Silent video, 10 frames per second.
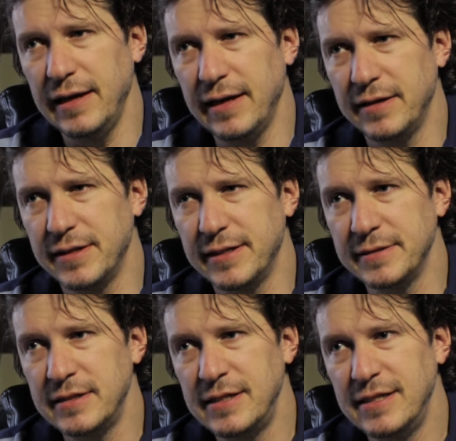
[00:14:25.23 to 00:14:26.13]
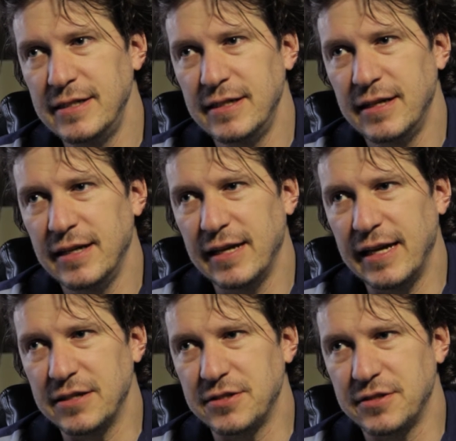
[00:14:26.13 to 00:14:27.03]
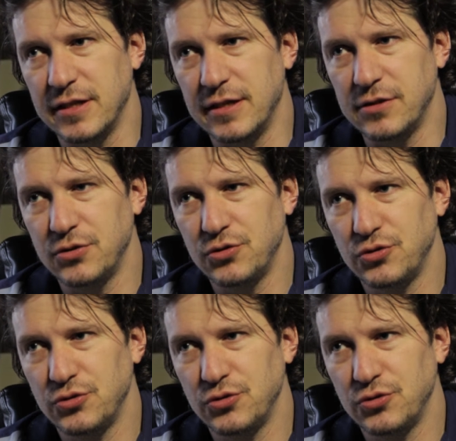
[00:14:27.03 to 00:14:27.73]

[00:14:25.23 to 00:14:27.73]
And it's, you